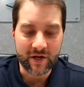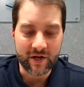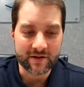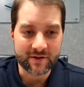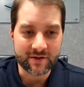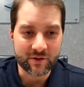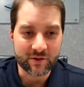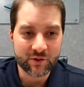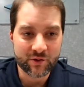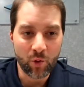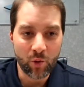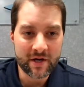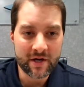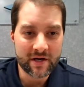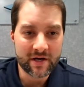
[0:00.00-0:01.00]
because there's
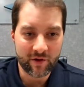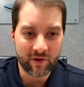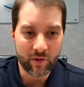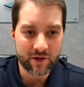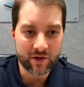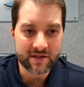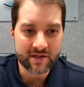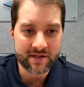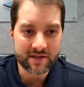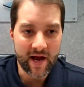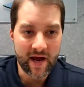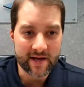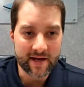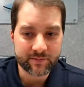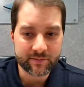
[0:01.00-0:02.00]
so many different questions
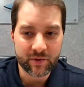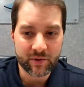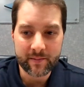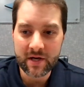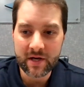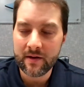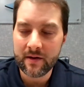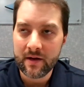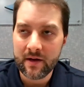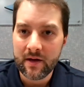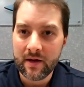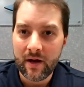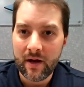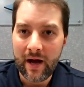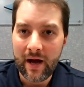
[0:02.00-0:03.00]
to ask. But I mean,
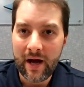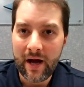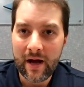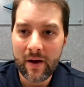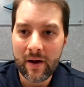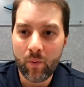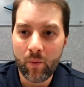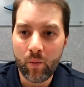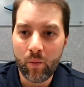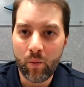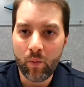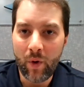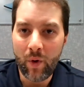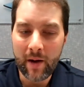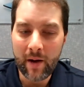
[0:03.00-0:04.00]

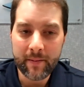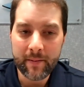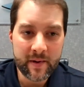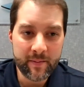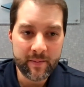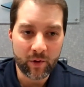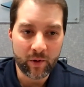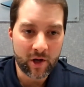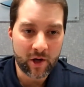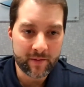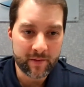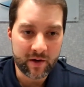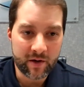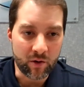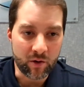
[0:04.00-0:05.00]
how many people are
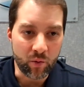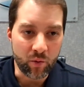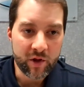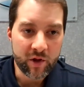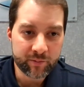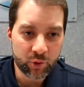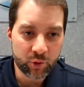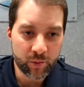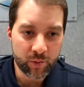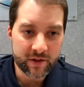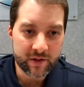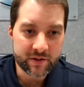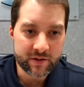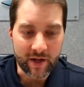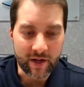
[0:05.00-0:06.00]
coming with
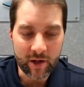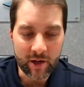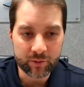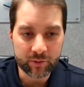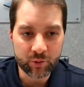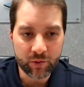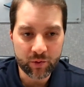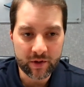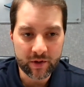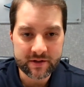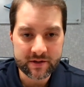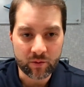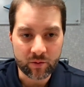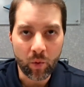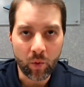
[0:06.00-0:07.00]
blueprints, without
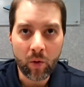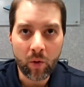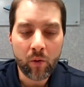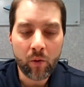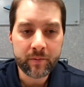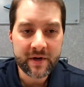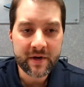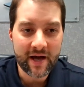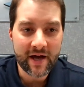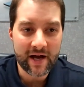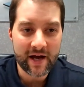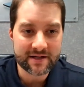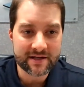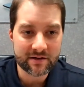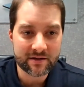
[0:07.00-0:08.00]
blueprints? What would be the
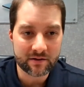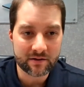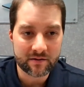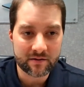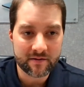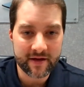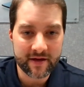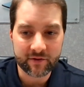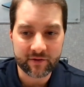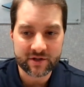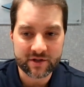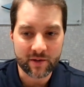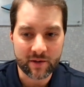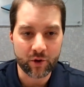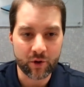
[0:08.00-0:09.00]
ideal thing
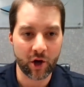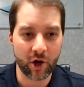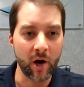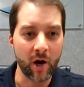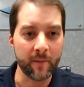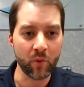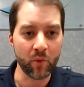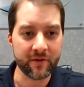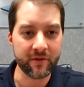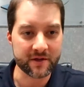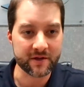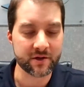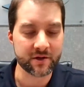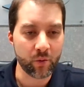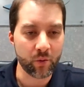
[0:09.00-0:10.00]
for someone to come with
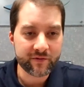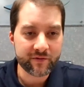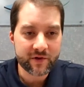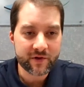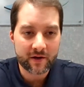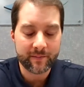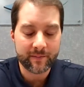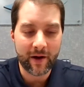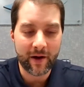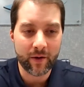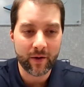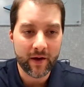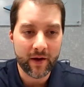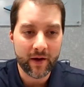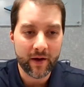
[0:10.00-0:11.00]
us? We've talked
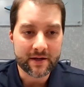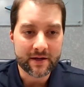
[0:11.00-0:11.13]
about